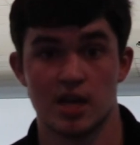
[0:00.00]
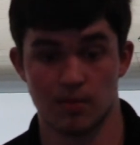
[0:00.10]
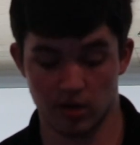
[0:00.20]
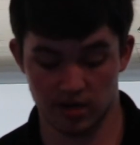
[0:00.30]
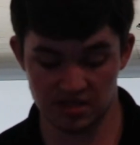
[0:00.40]

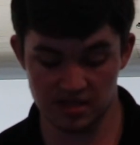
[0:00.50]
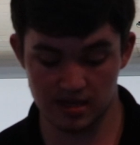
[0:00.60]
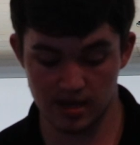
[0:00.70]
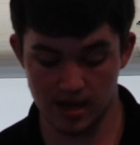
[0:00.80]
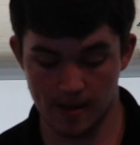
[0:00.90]
And we're gonna
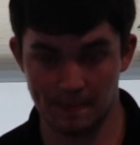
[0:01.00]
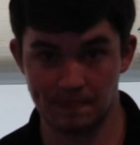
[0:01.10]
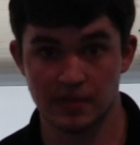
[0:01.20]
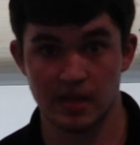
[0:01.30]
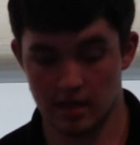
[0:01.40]
see
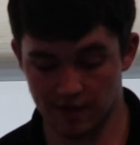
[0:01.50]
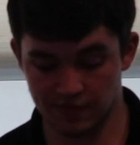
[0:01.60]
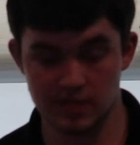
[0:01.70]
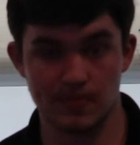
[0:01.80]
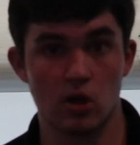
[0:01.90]
if
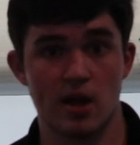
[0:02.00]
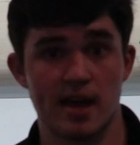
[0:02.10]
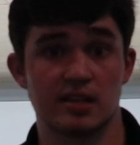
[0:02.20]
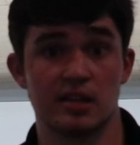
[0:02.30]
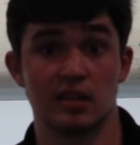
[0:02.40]
this ball
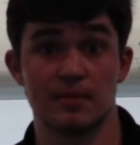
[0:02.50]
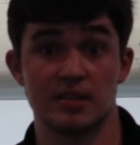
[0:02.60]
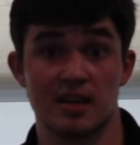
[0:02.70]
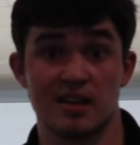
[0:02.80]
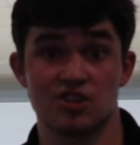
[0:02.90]
has any
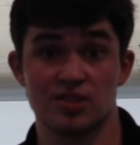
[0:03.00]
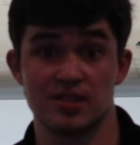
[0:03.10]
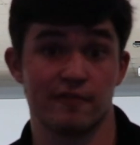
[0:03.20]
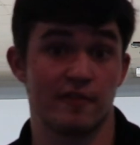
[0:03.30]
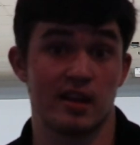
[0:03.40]
limitations,
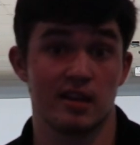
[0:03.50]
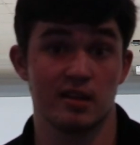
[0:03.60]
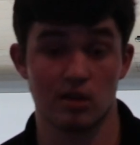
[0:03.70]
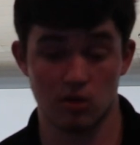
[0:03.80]
if any,